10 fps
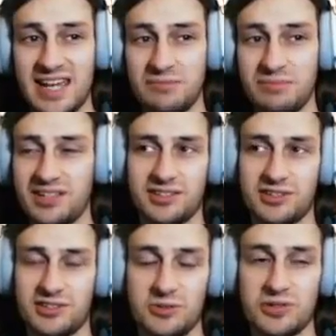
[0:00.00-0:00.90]
minutes to
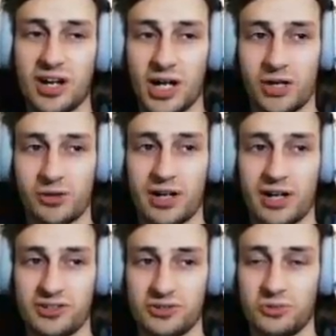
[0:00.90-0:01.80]
do Dark Hyrule
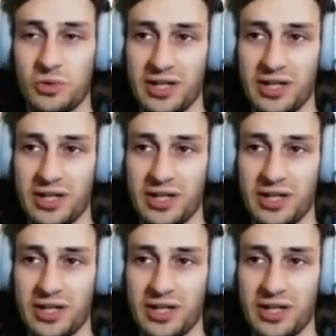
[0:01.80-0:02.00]
Castle